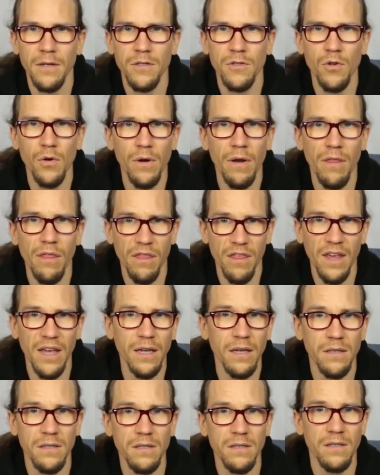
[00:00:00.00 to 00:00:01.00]
good
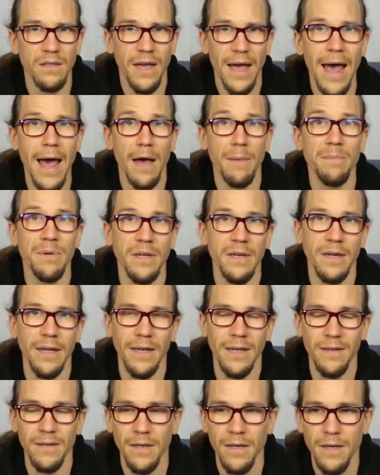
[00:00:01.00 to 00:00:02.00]
things
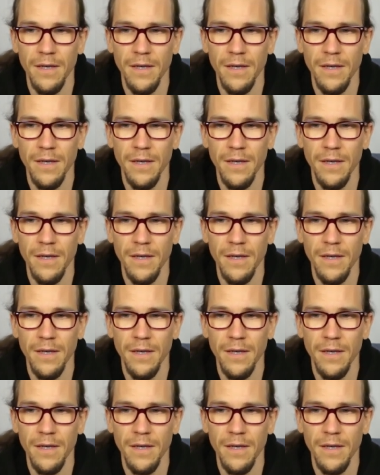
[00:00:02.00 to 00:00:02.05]
happening.